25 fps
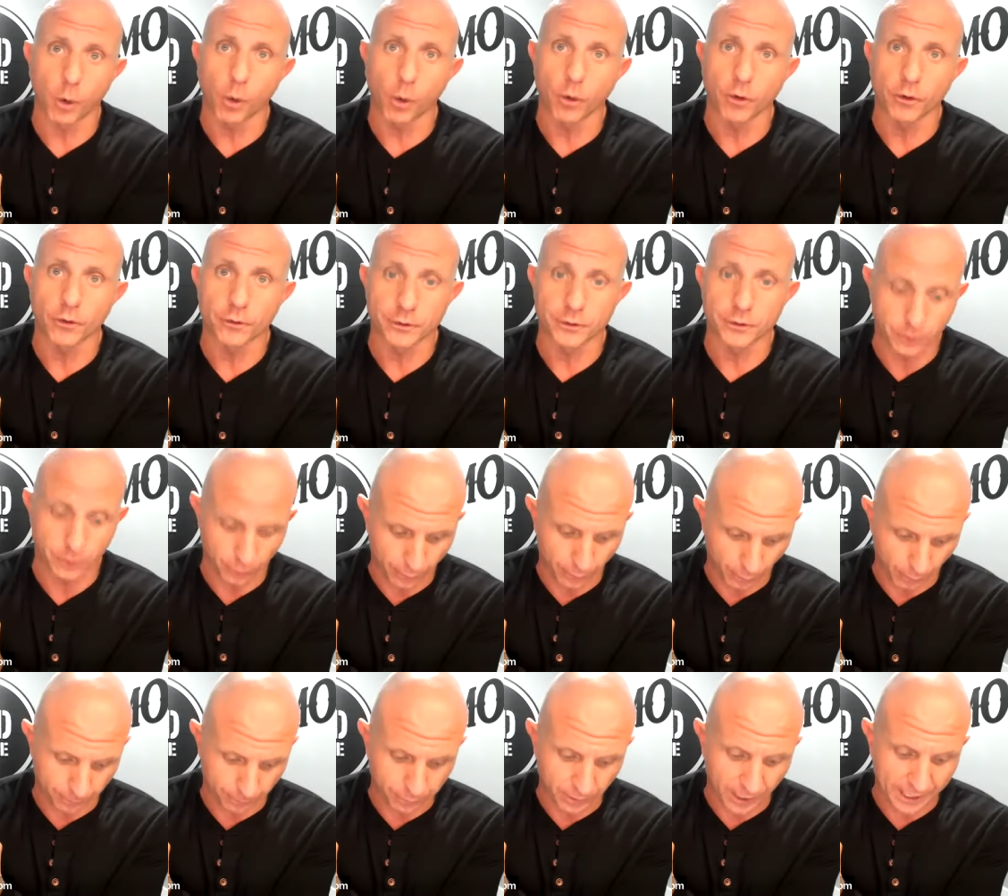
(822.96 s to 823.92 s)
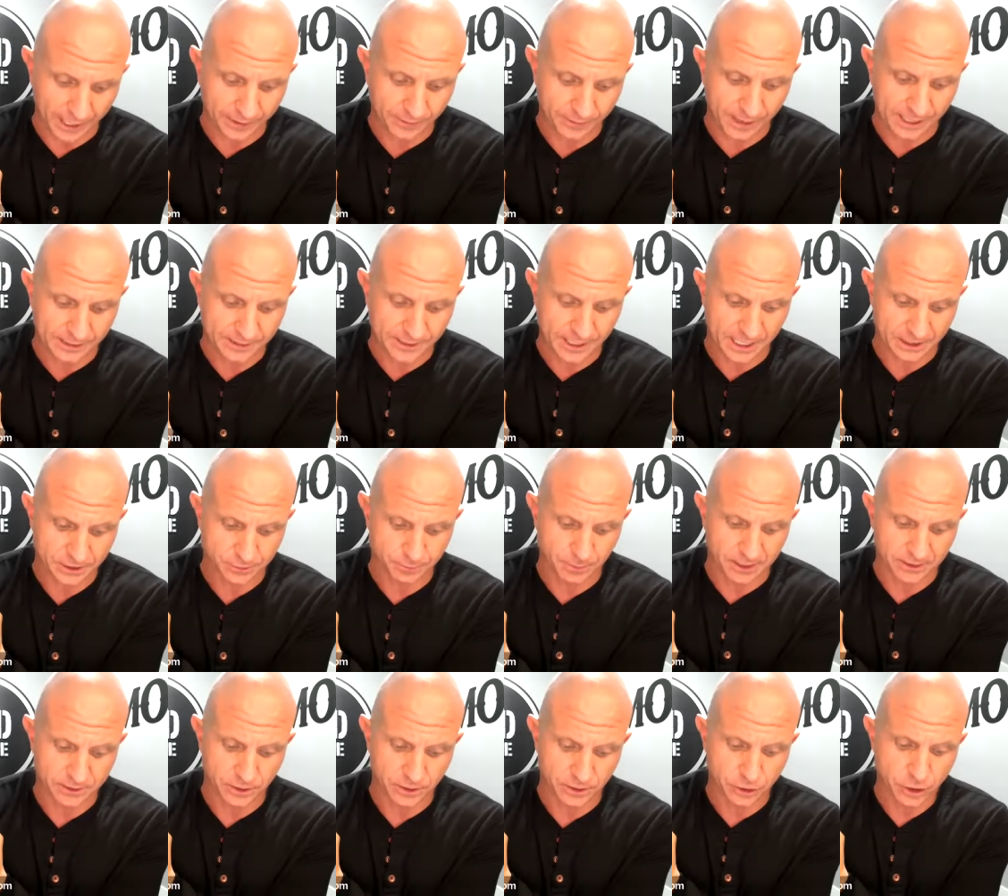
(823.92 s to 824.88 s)
or, you know, they replied to that text
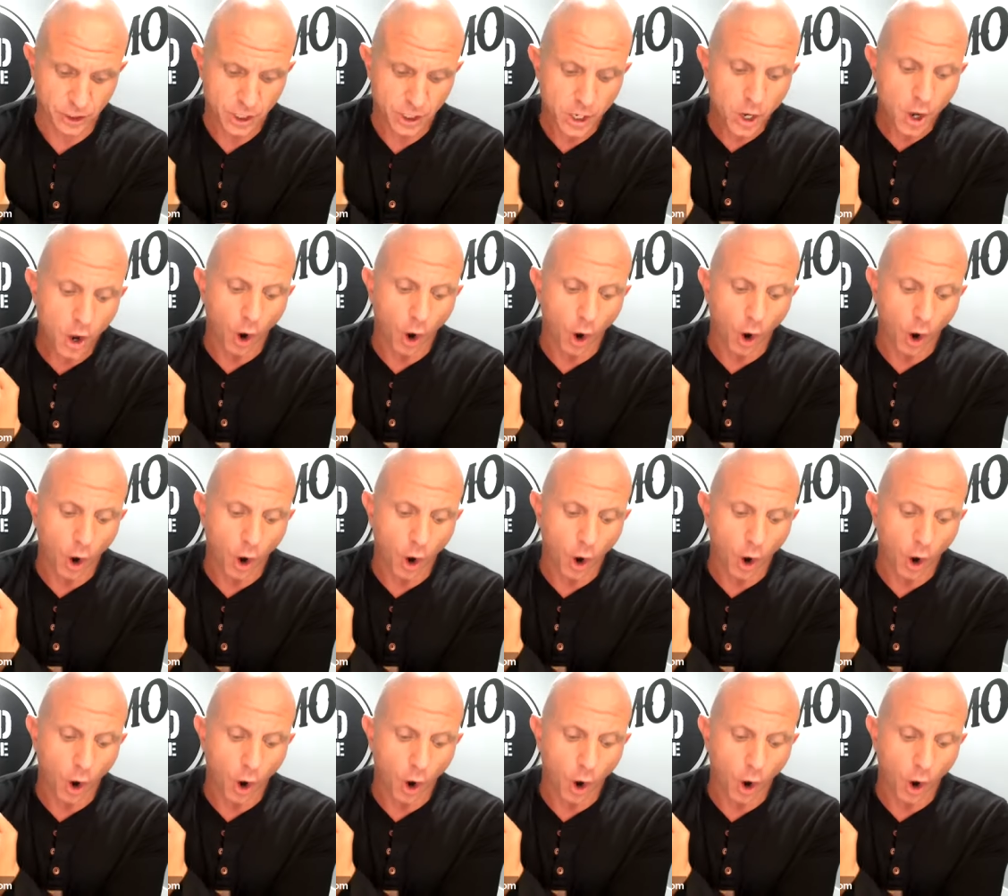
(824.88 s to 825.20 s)
message.